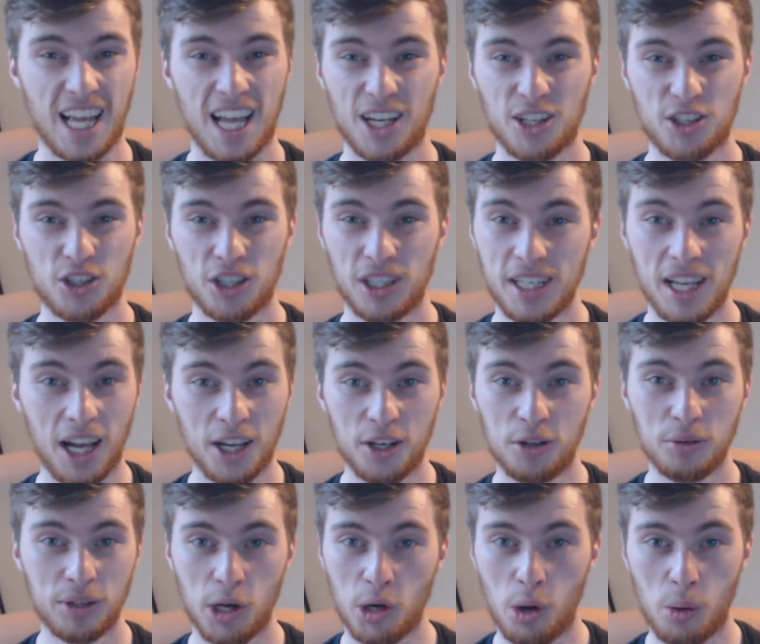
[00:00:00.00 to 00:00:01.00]
actually I
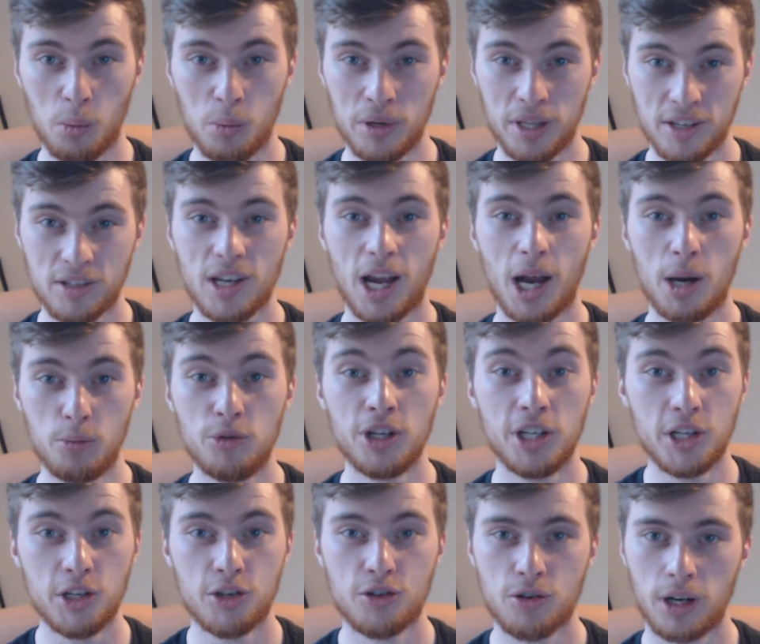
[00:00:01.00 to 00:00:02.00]
don't get on with this, I'm
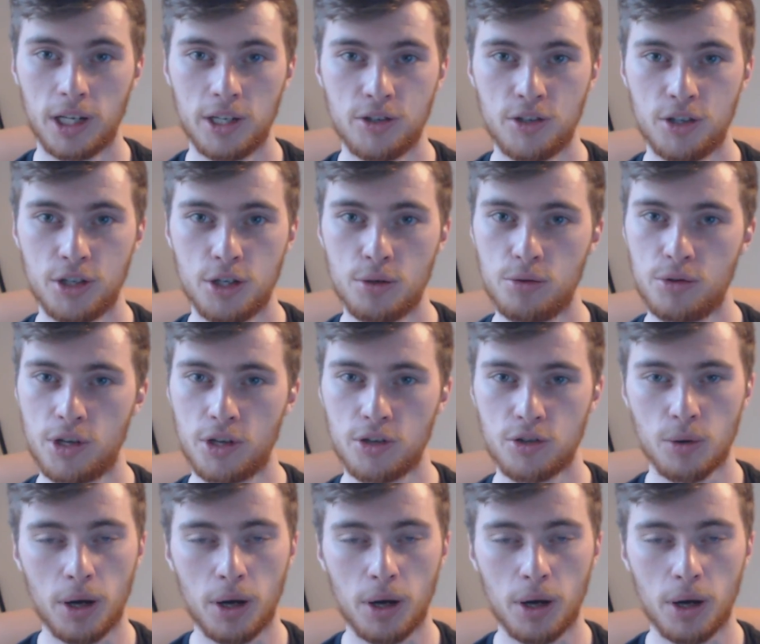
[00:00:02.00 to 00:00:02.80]
really struggling to use it.